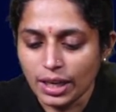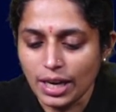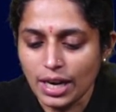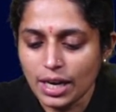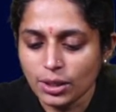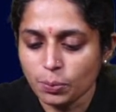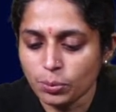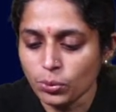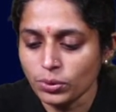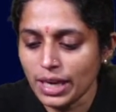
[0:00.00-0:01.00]
A, to
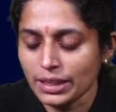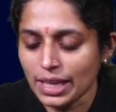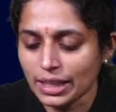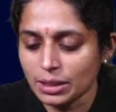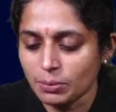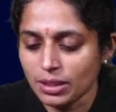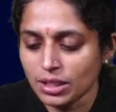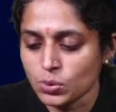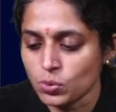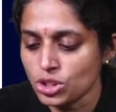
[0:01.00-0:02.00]
prove that the
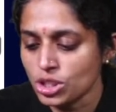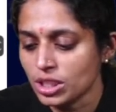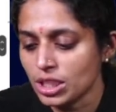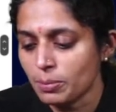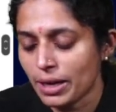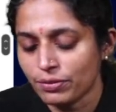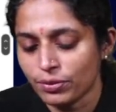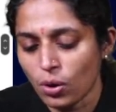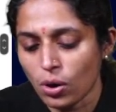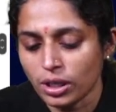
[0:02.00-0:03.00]
agreement is vitiated by
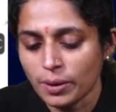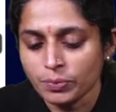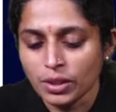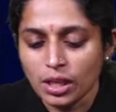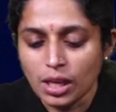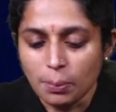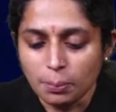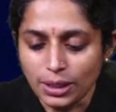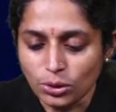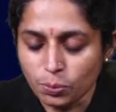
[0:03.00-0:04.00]
fraud.
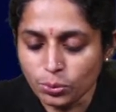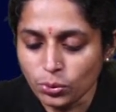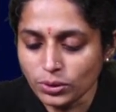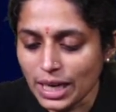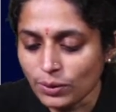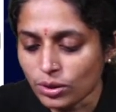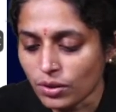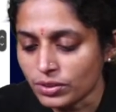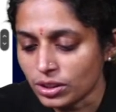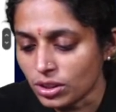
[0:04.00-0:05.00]
B, to prove that one
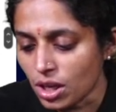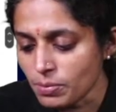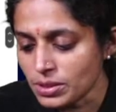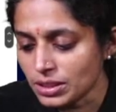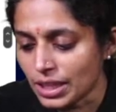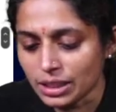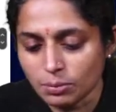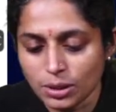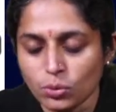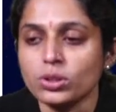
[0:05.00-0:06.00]
of the terms in the
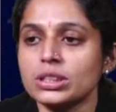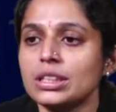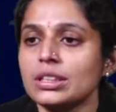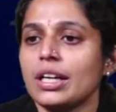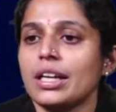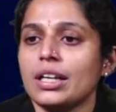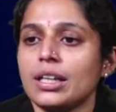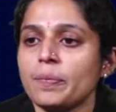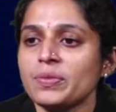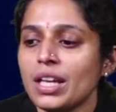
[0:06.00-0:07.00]
agreement was
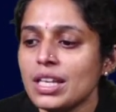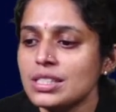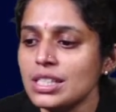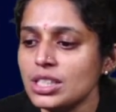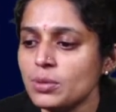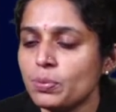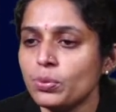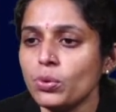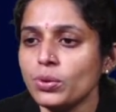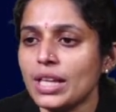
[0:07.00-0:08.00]
incorrect. C, to
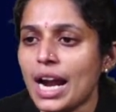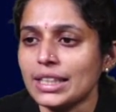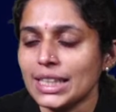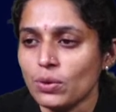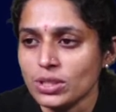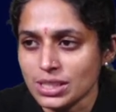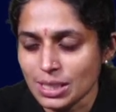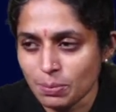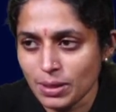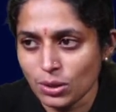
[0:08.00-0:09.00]
prove that there was a
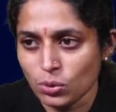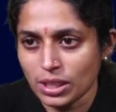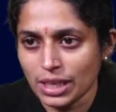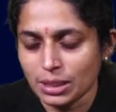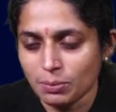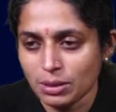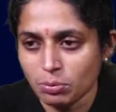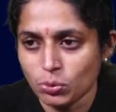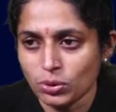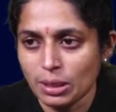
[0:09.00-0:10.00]
separate oral
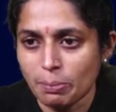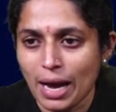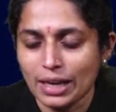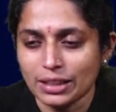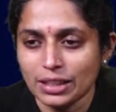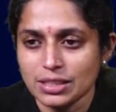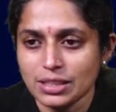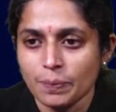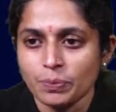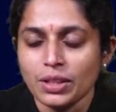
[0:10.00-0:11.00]
agreement between the
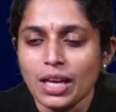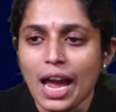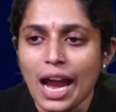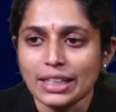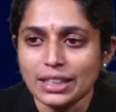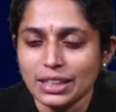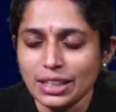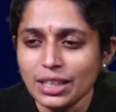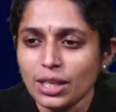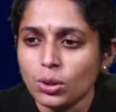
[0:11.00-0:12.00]
parties. And
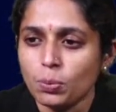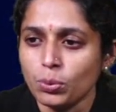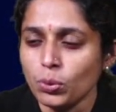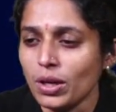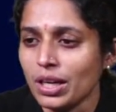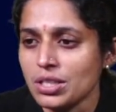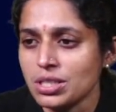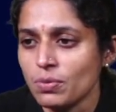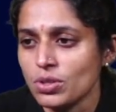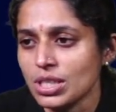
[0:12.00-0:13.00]
D, to prove a
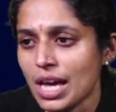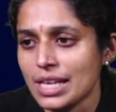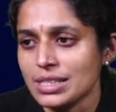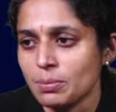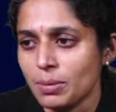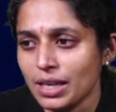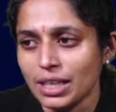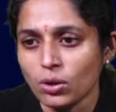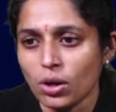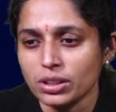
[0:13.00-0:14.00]
custom which has a
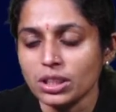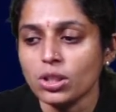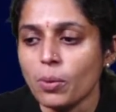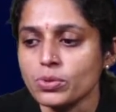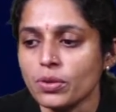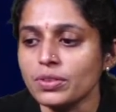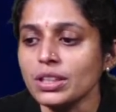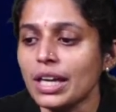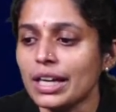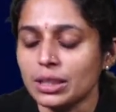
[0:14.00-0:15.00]
bearing on the terms of
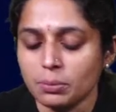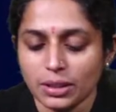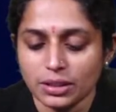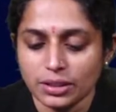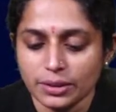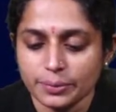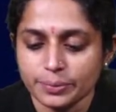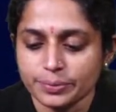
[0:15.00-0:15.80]
the agreement.